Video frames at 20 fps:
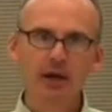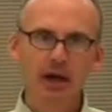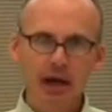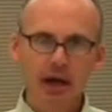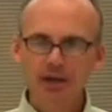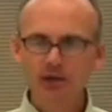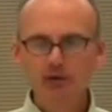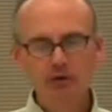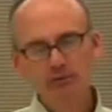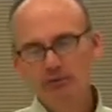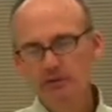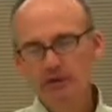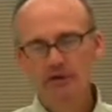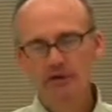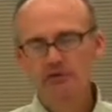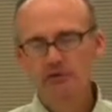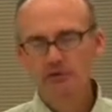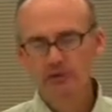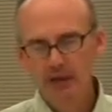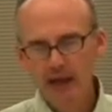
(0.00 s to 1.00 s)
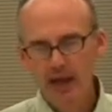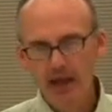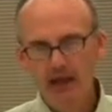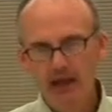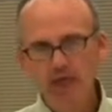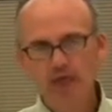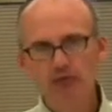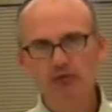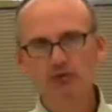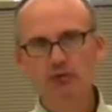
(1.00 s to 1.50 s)
And you don't necessarily
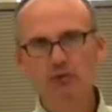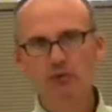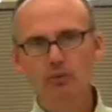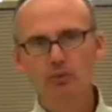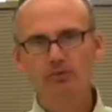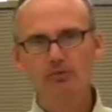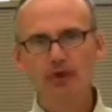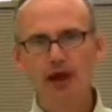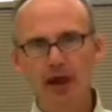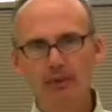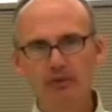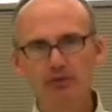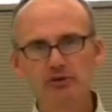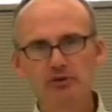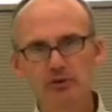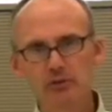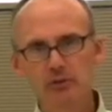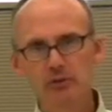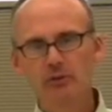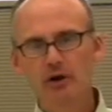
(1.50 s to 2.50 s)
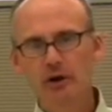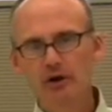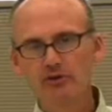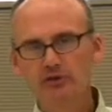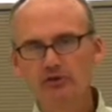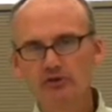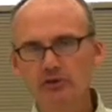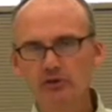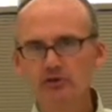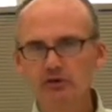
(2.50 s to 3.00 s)
have to use the words aperture with young
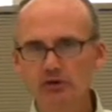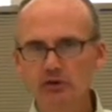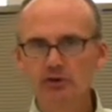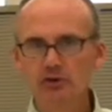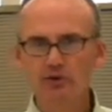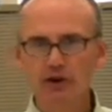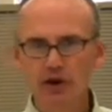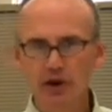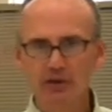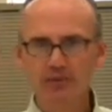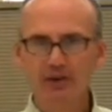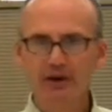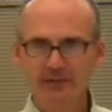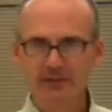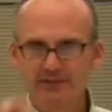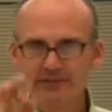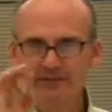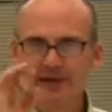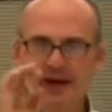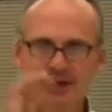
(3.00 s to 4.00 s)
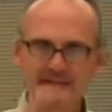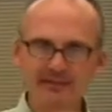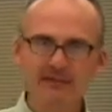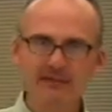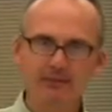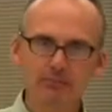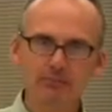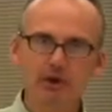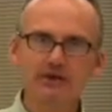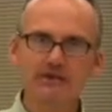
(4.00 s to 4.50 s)
students. You can talk about the size of
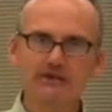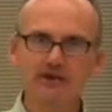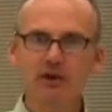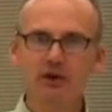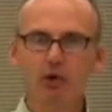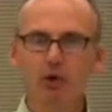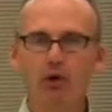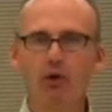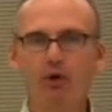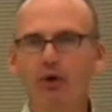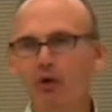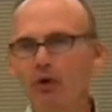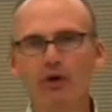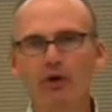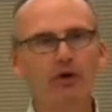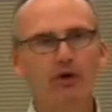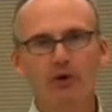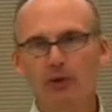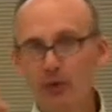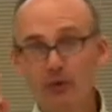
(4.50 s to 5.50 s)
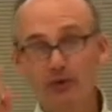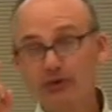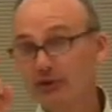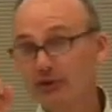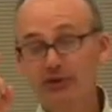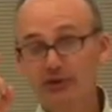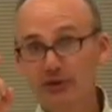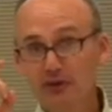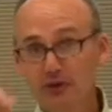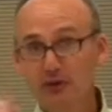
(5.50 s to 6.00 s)
the buzzing hole or
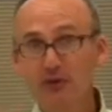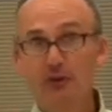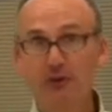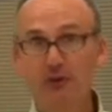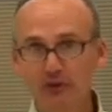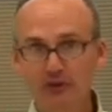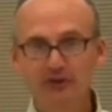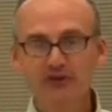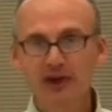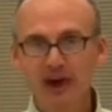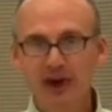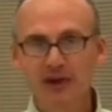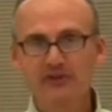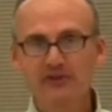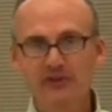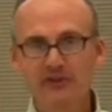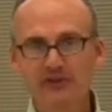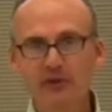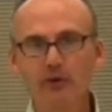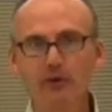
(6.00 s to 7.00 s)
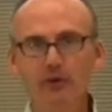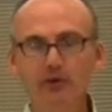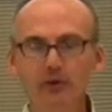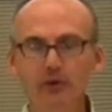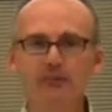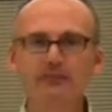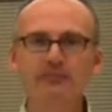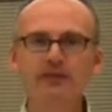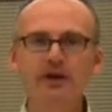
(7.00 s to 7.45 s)
just the hole, the size of the hole.